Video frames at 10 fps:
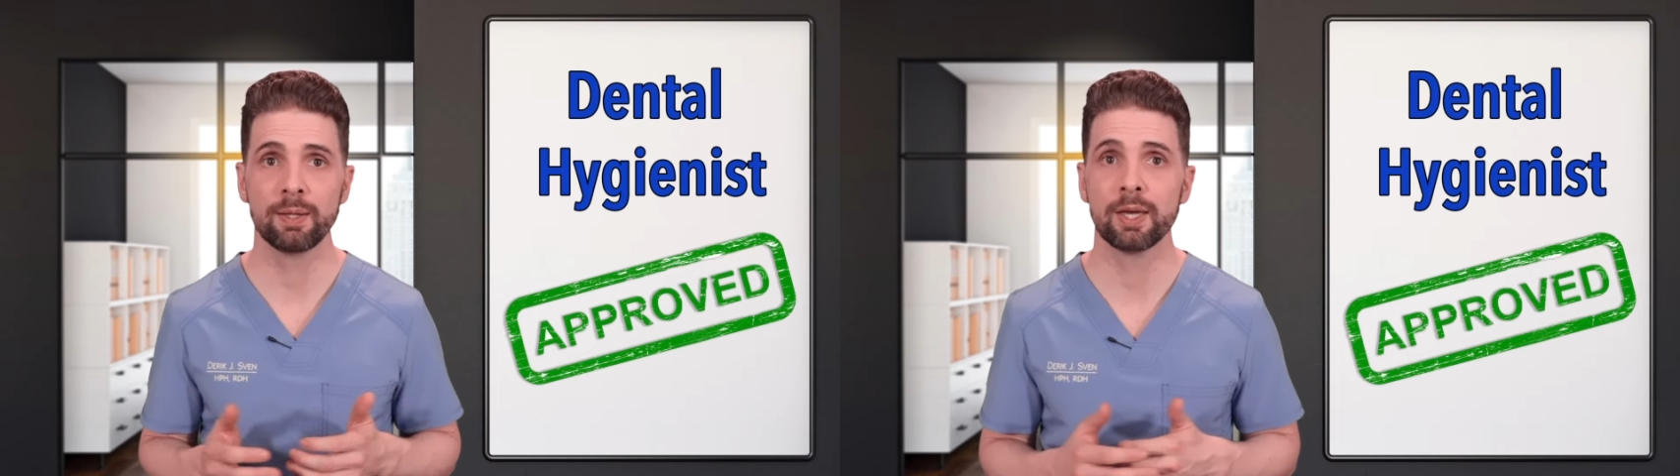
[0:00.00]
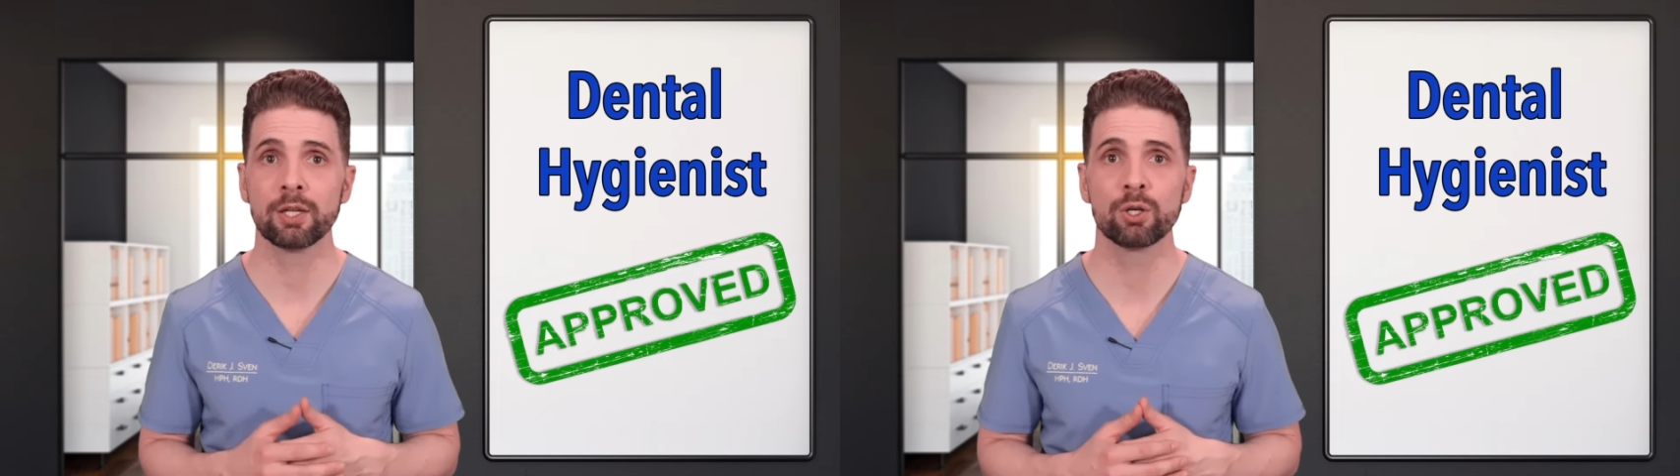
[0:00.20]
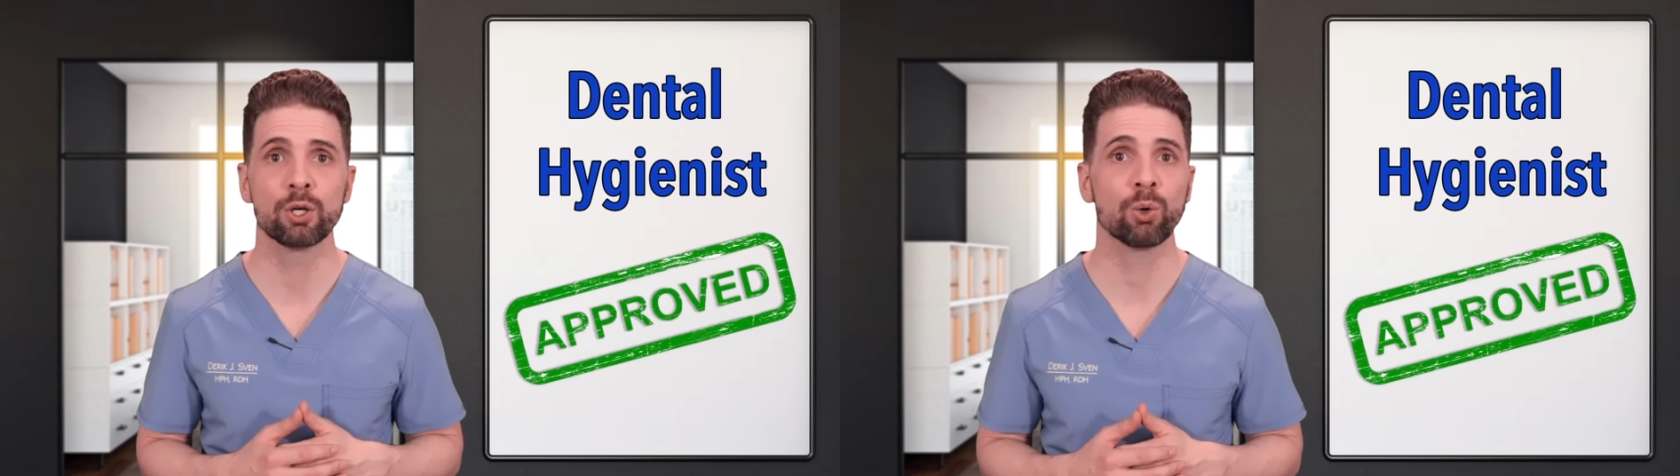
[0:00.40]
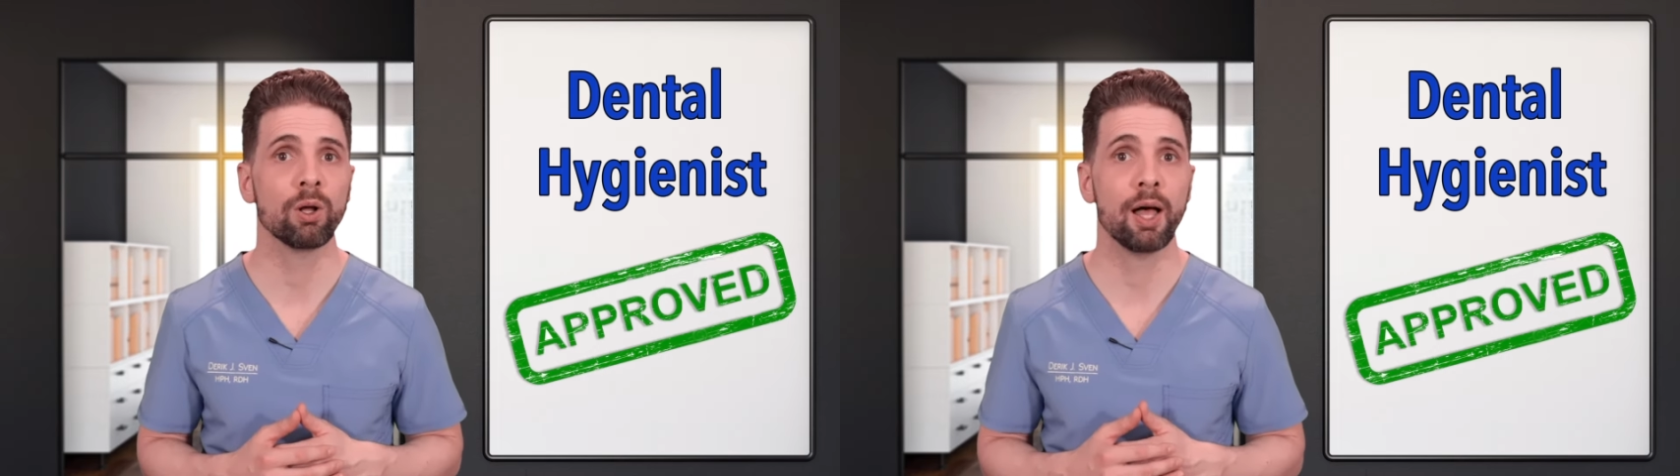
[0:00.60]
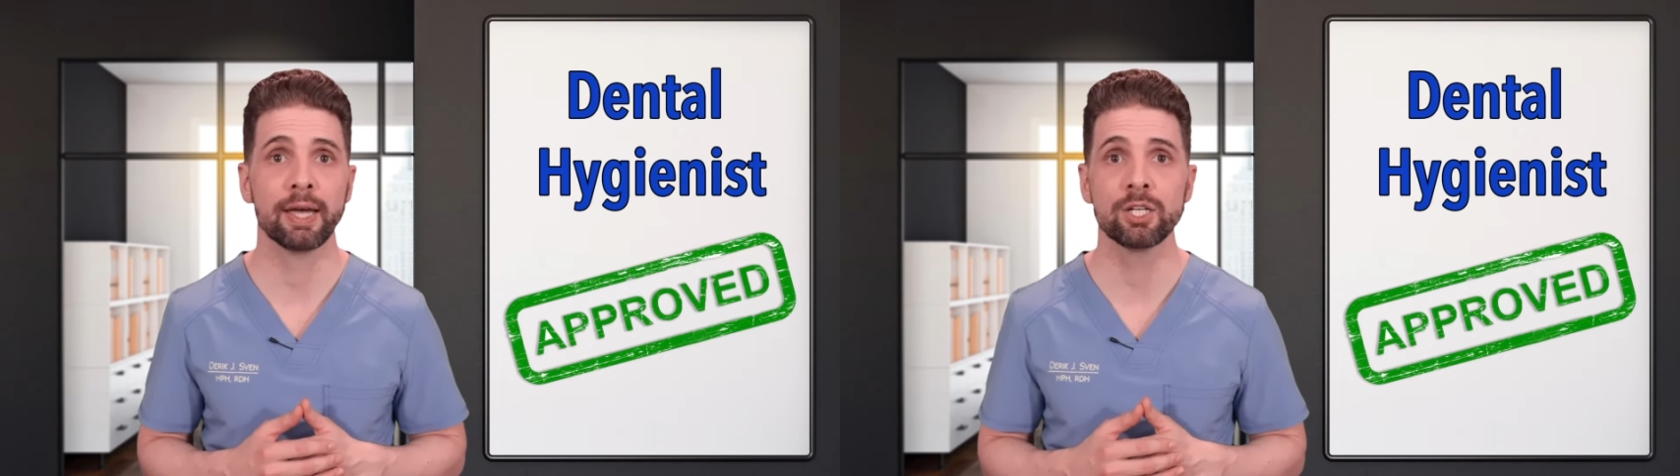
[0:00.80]
that good oral
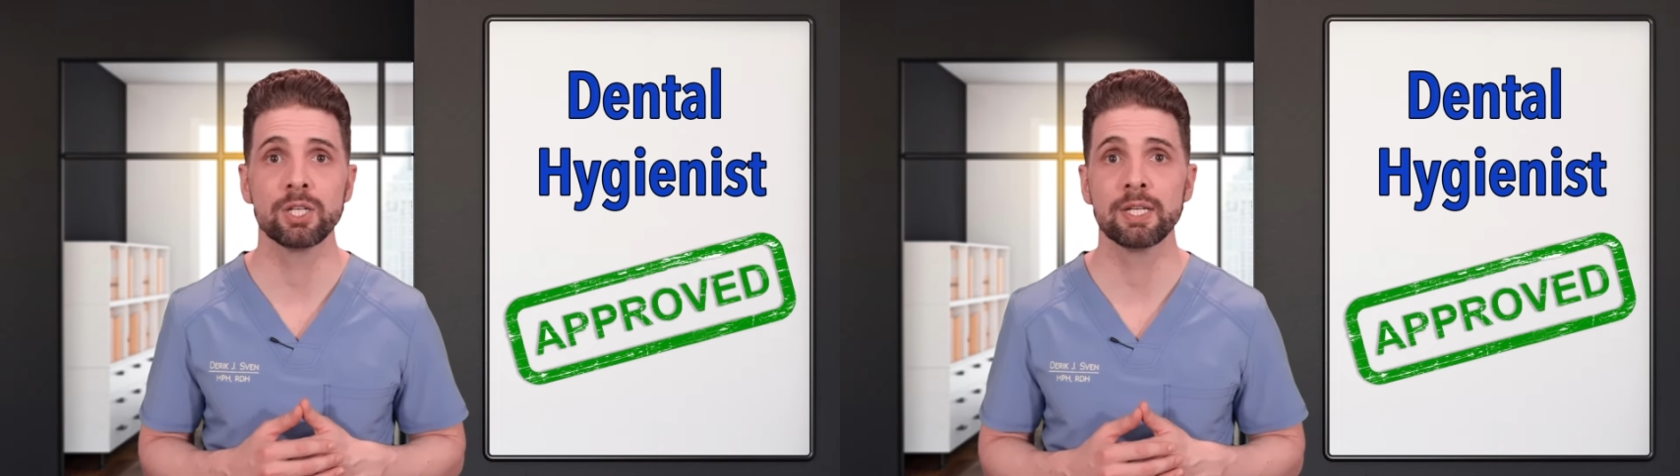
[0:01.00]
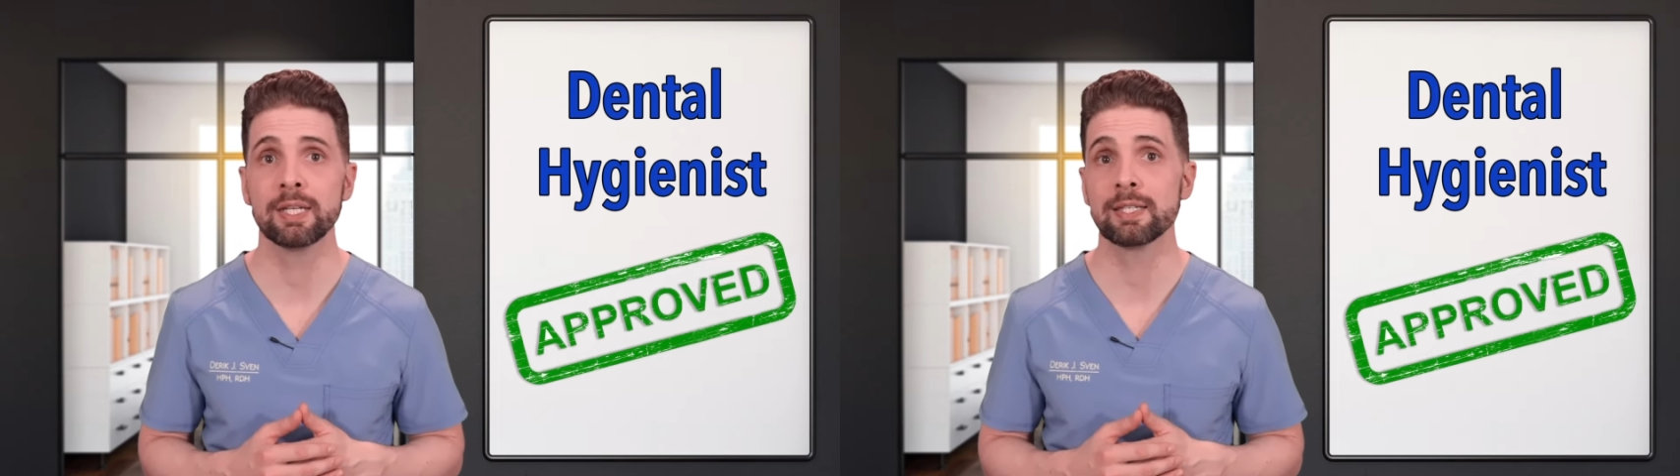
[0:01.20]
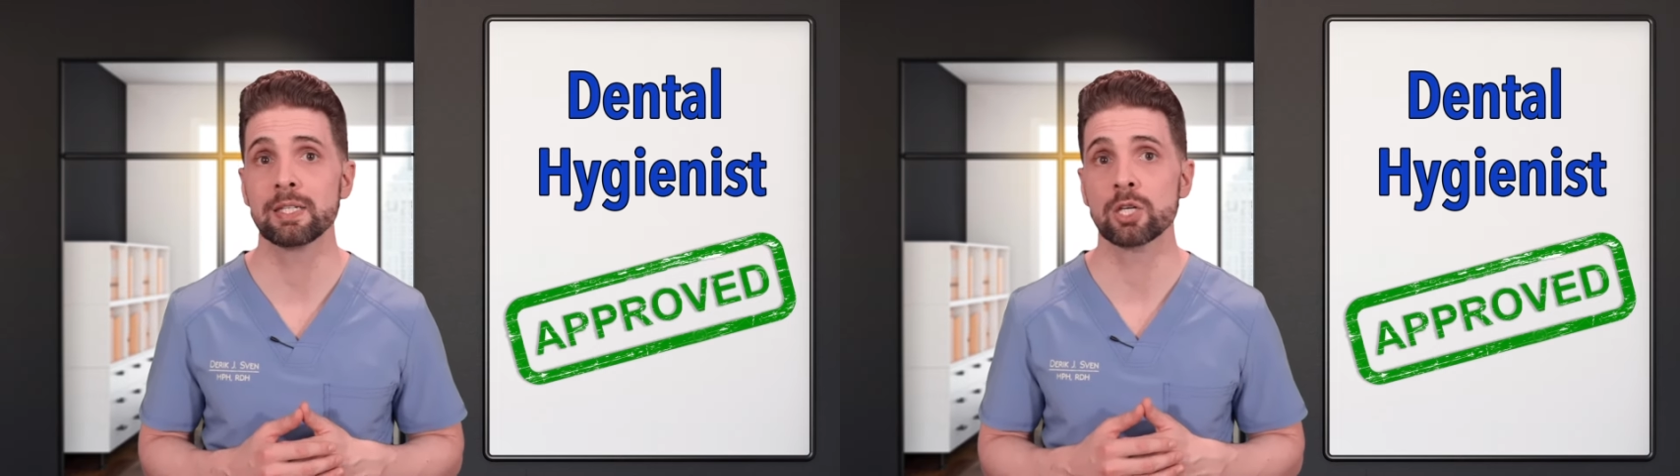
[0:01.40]
hygiene is an